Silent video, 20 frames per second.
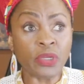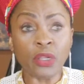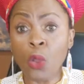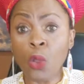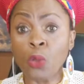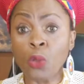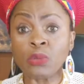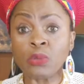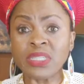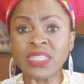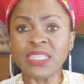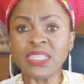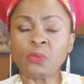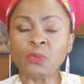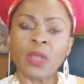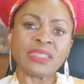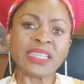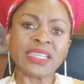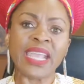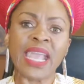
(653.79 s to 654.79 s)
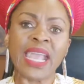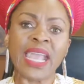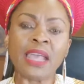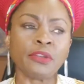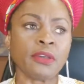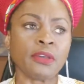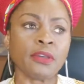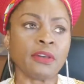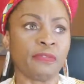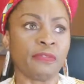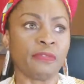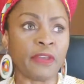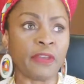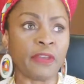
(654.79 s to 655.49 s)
only one kind of,